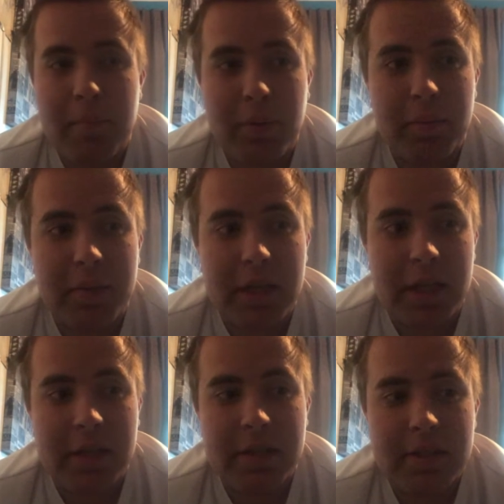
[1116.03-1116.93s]

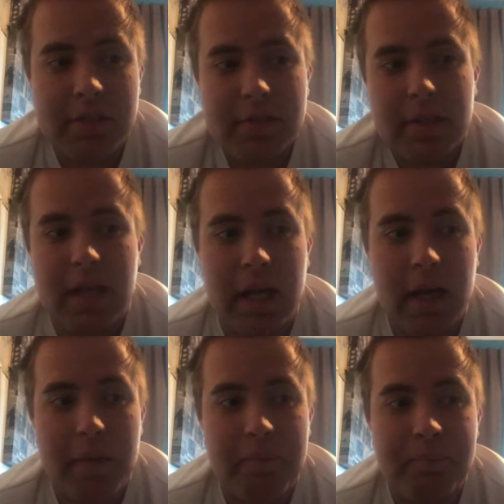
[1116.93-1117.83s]
probably
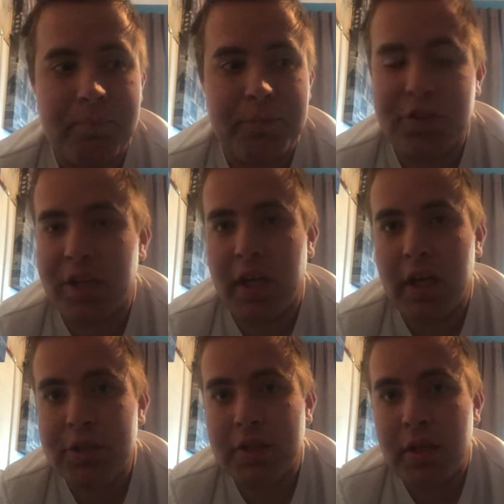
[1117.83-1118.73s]

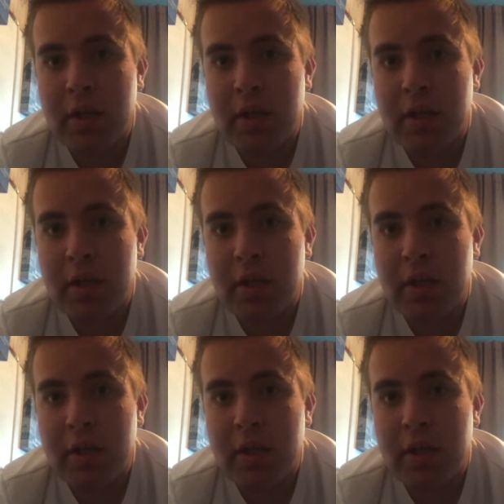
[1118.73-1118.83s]
charged.